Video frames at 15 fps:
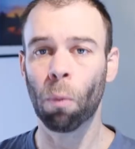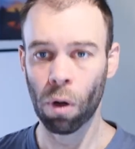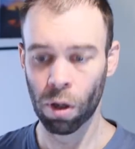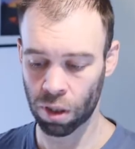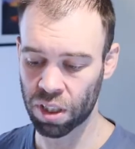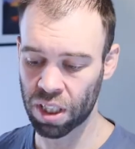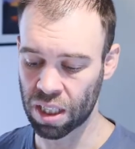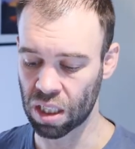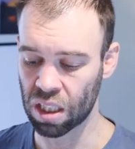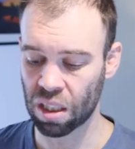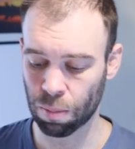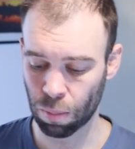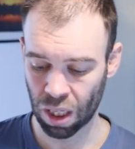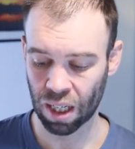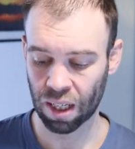works as a
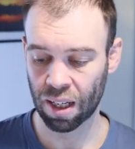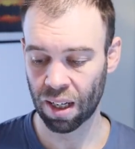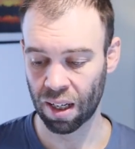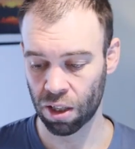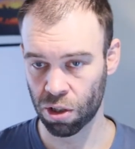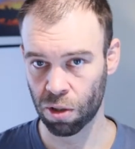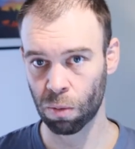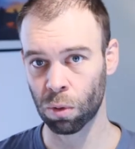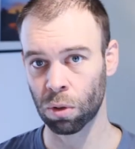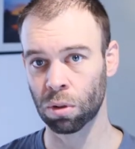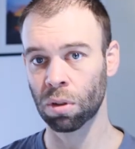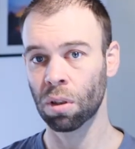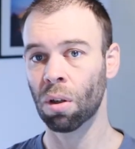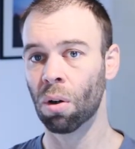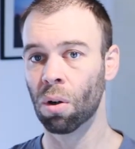smart
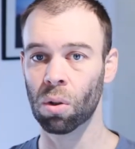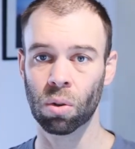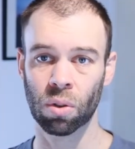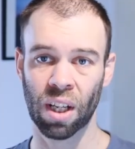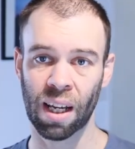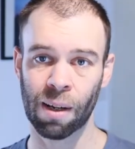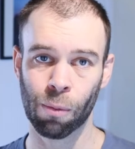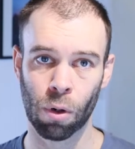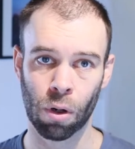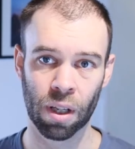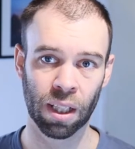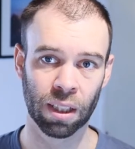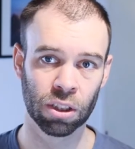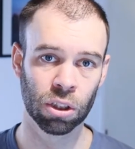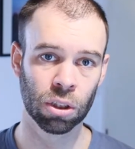casual all day
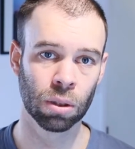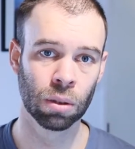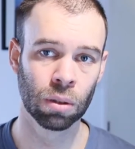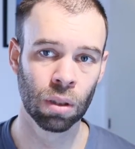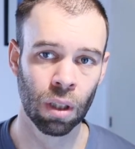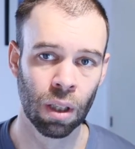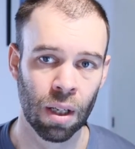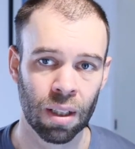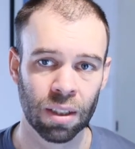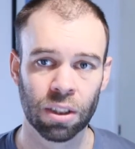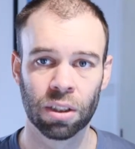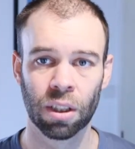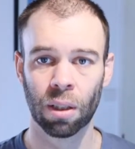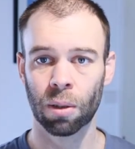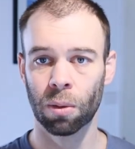walking shoe.
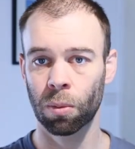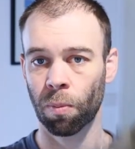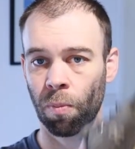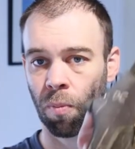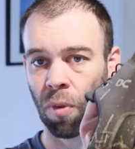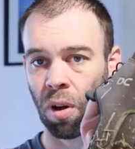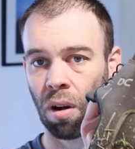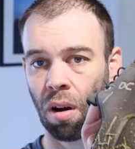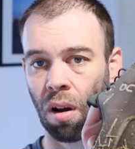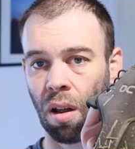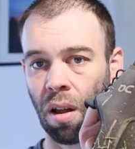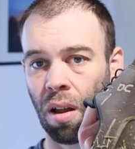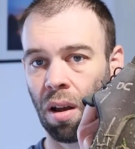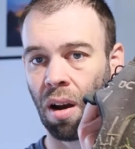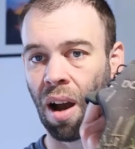So
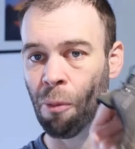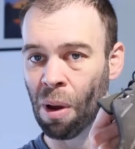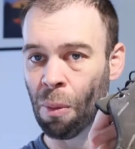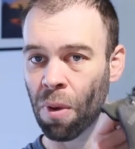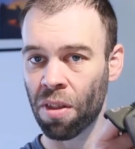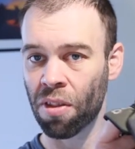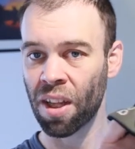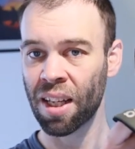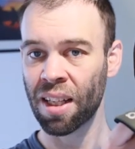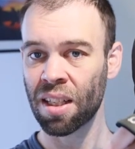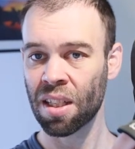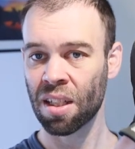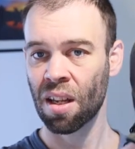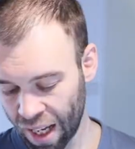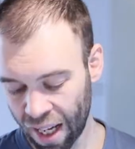I went with
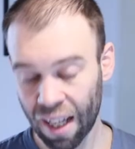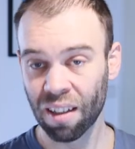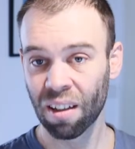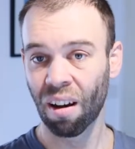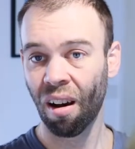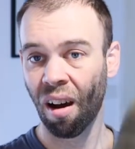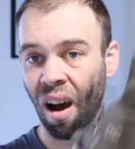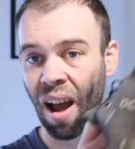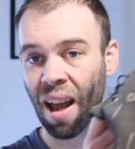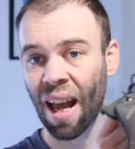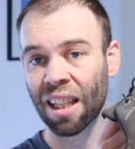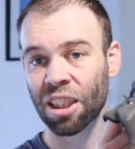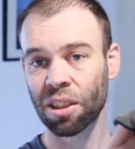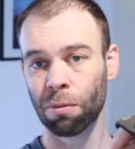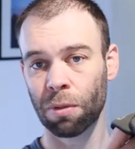these and I
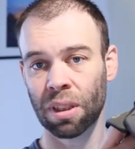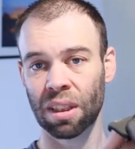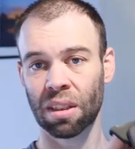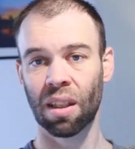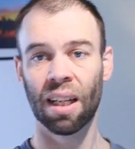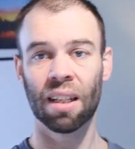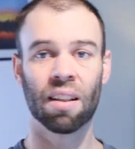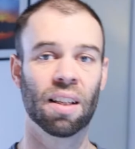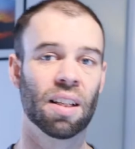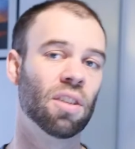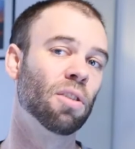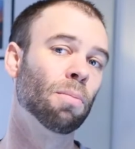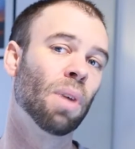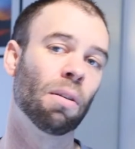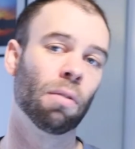actually really like
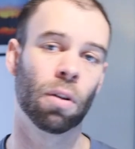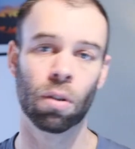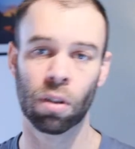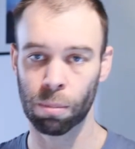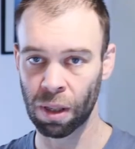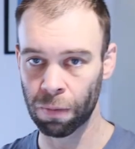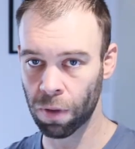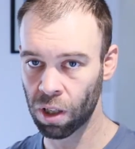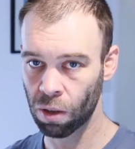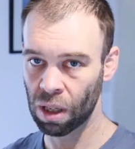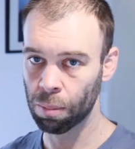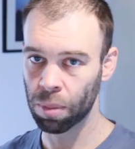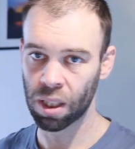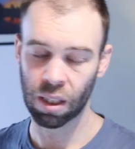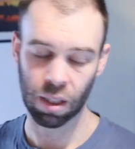these. You might recall in my video
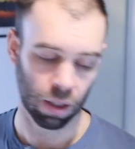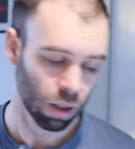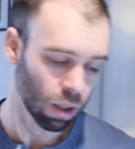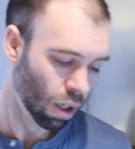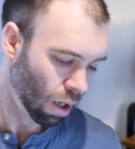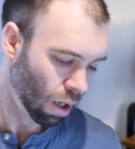up here